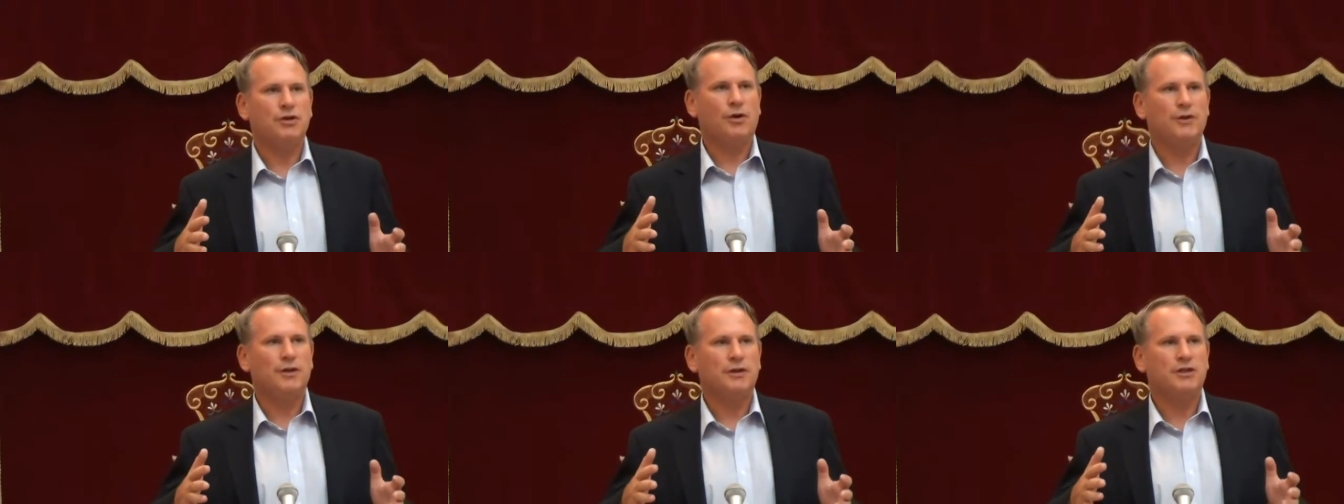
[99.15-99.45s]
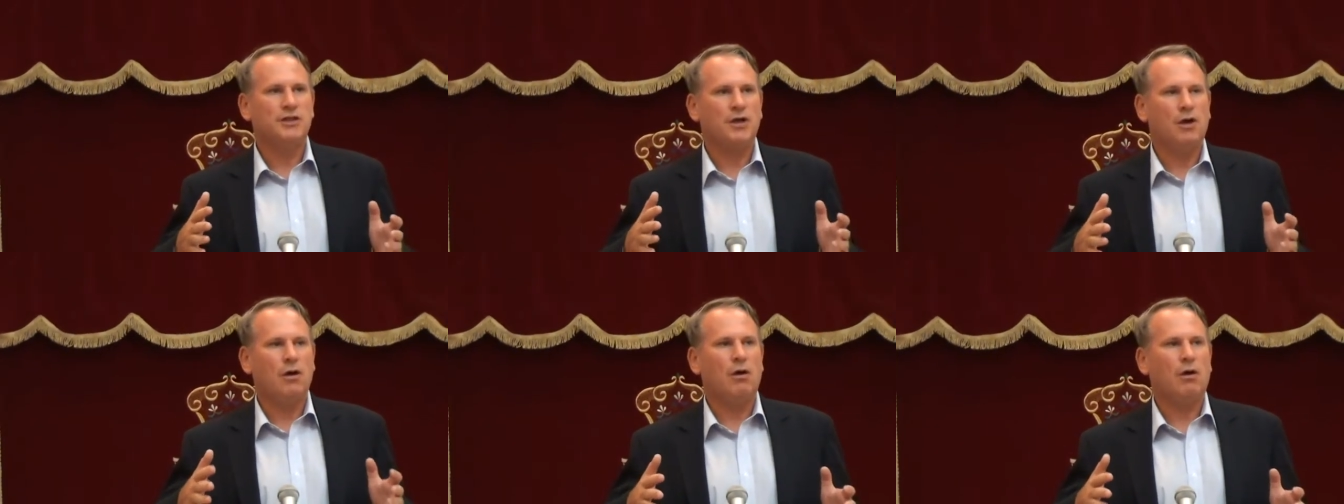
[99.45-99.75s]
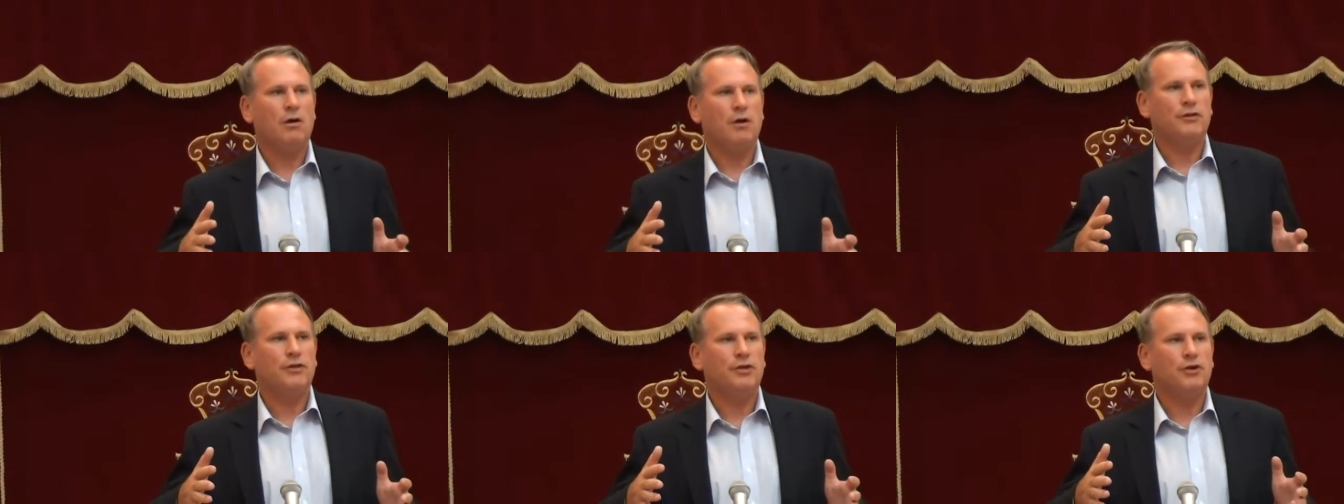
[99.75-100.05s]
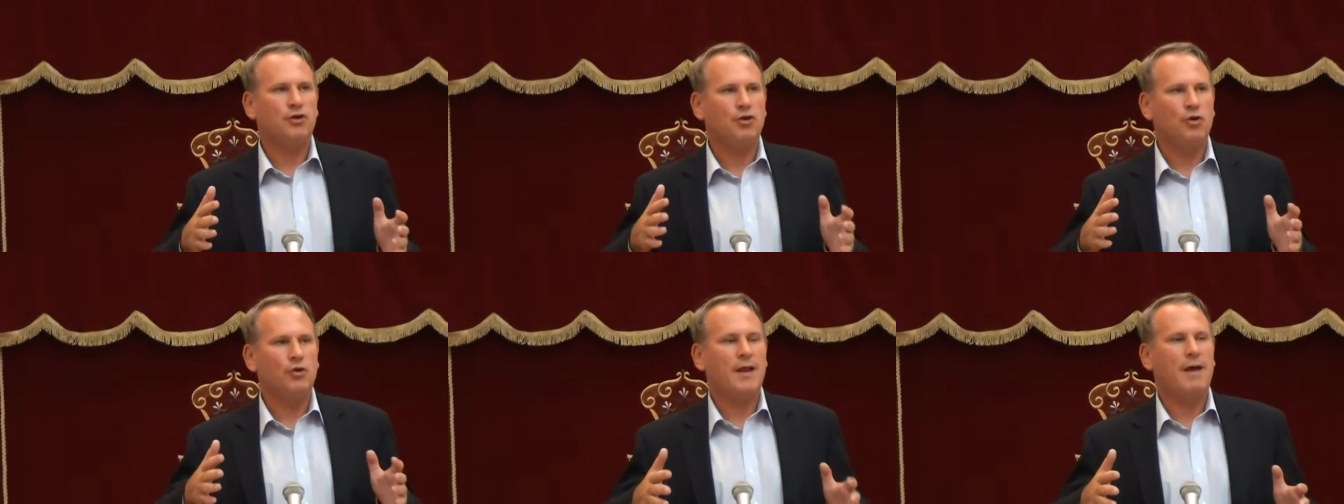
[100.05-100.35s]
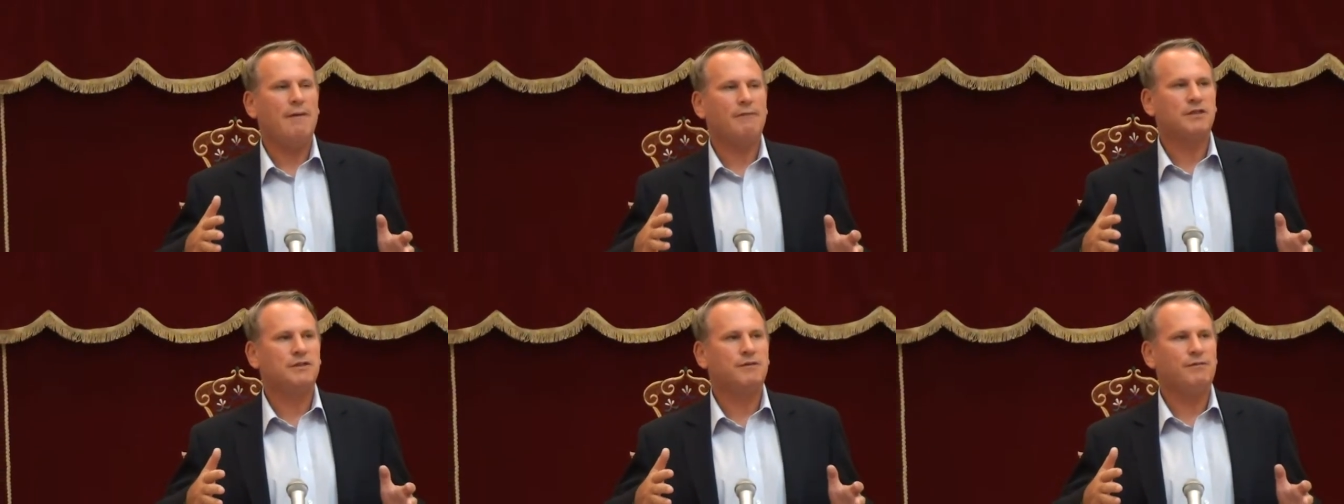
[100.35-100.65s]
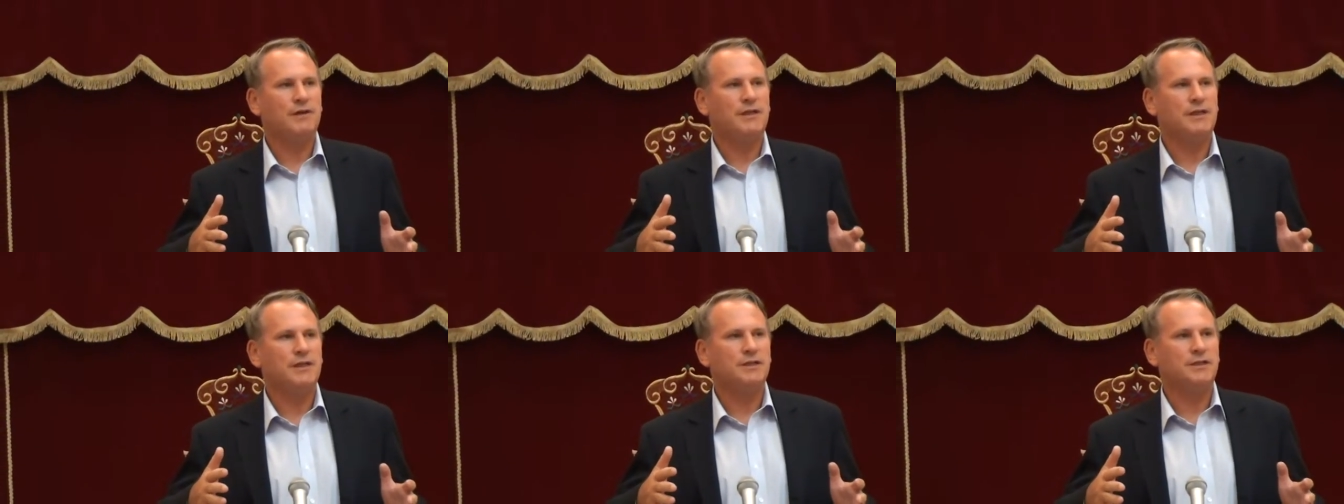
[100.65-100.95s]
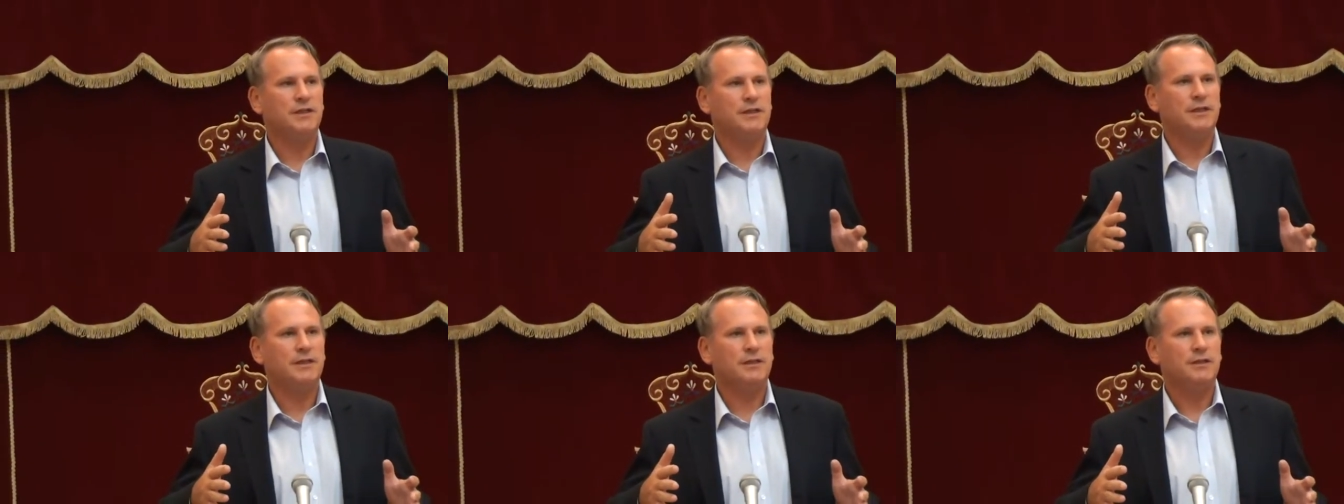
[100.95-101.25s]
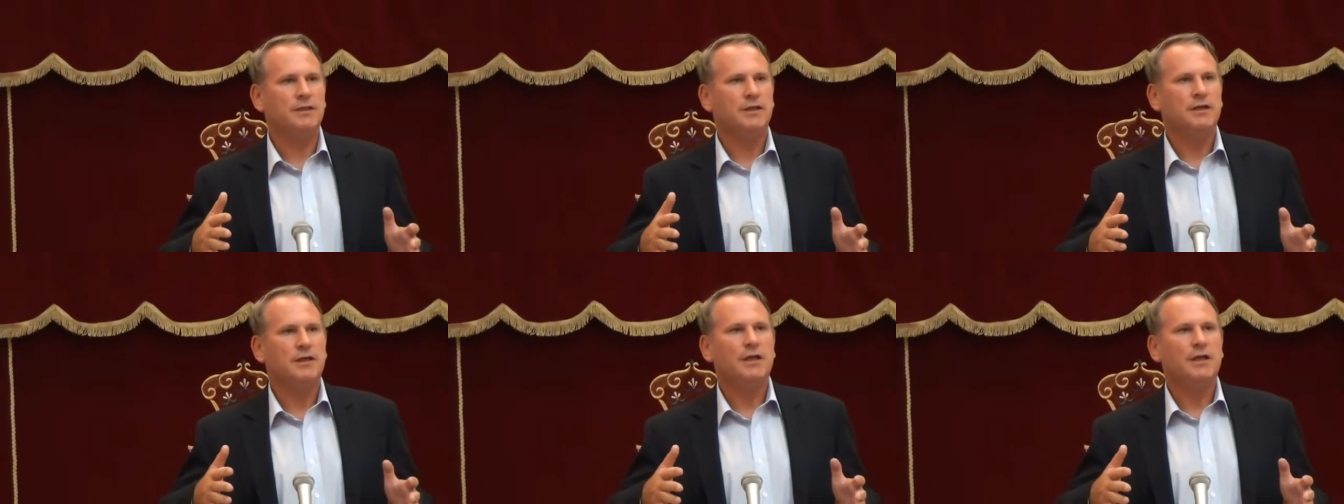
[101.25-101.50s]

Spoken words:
on a target that could have civilians in it